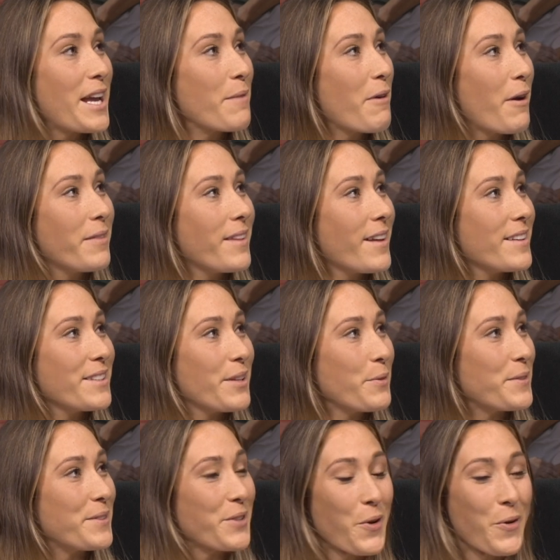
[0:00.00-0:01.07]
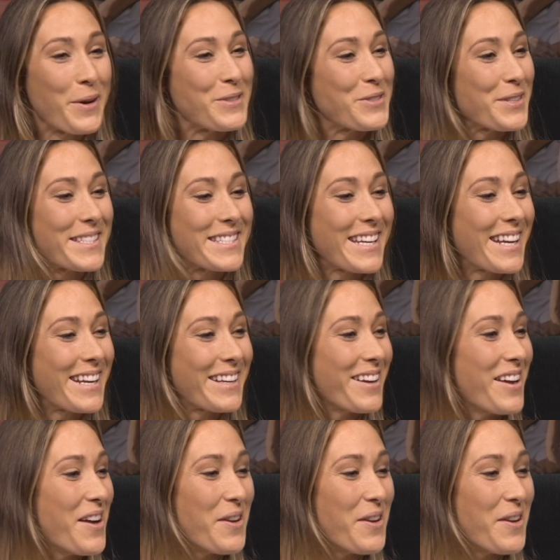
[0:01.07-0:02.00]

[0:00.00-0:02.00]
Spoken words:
about this. It was so interesting.